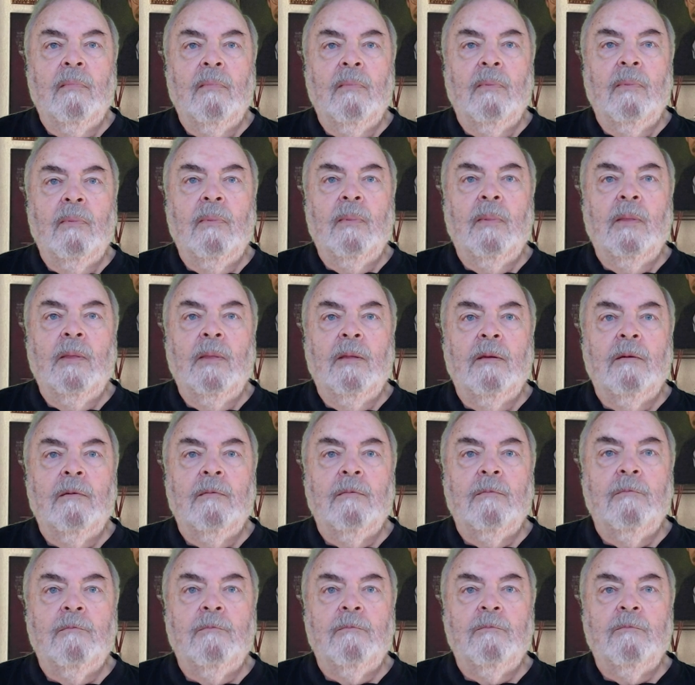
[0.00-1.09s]

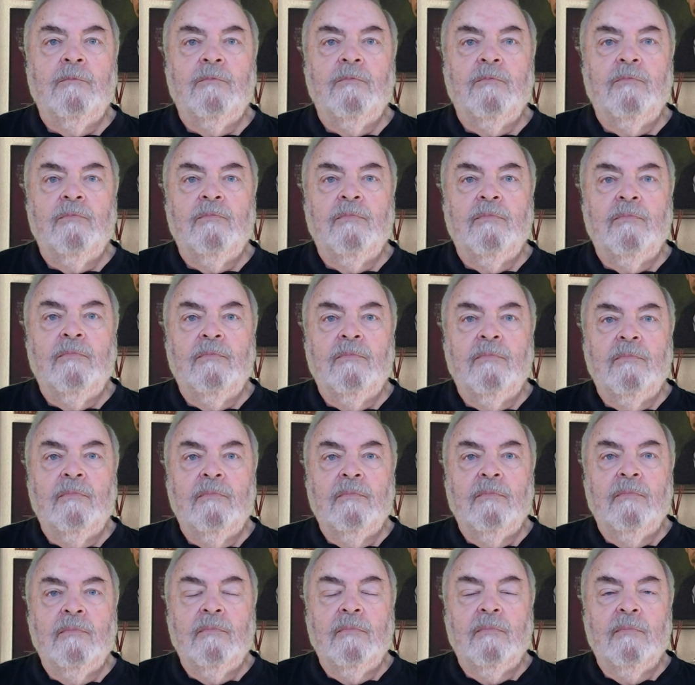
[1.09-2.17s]

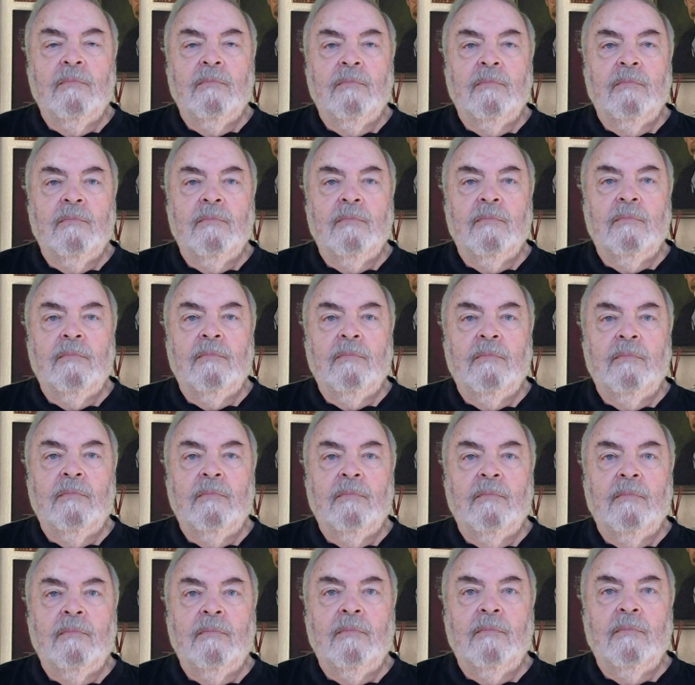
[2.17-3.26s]

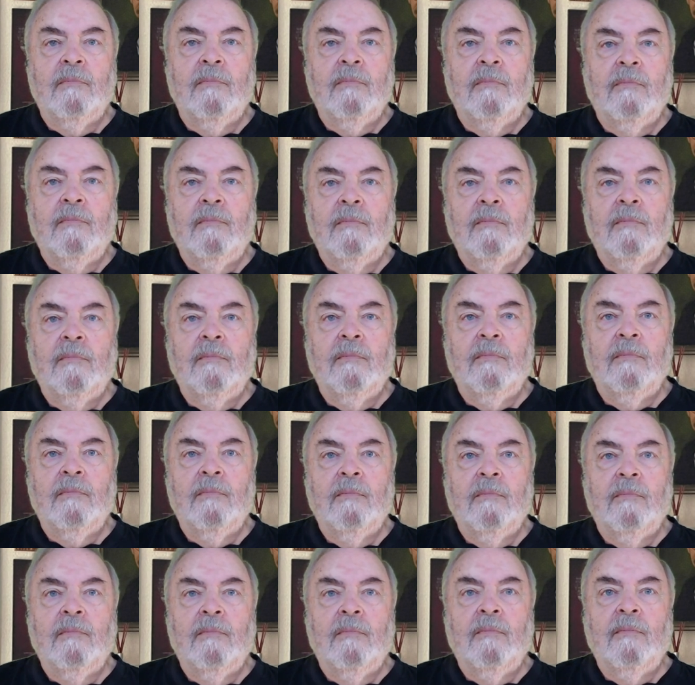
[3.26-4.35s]

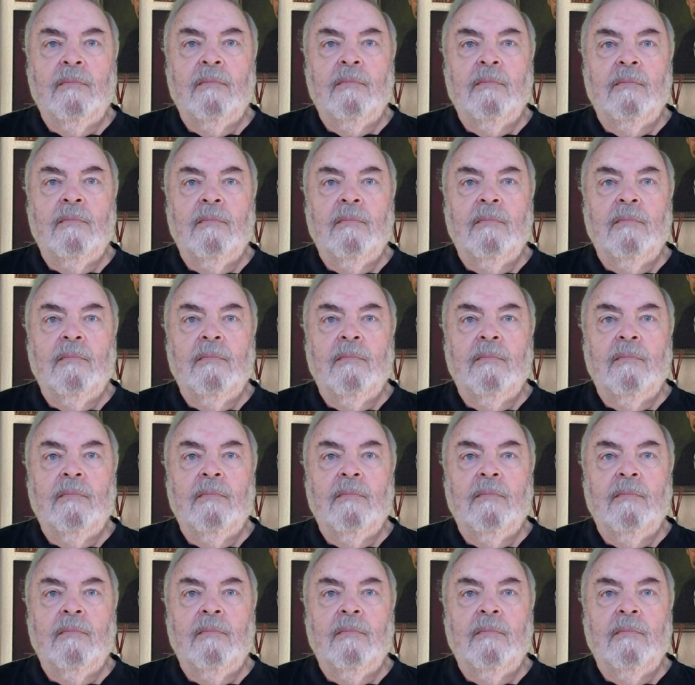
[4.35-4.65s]
The person shown says nothing.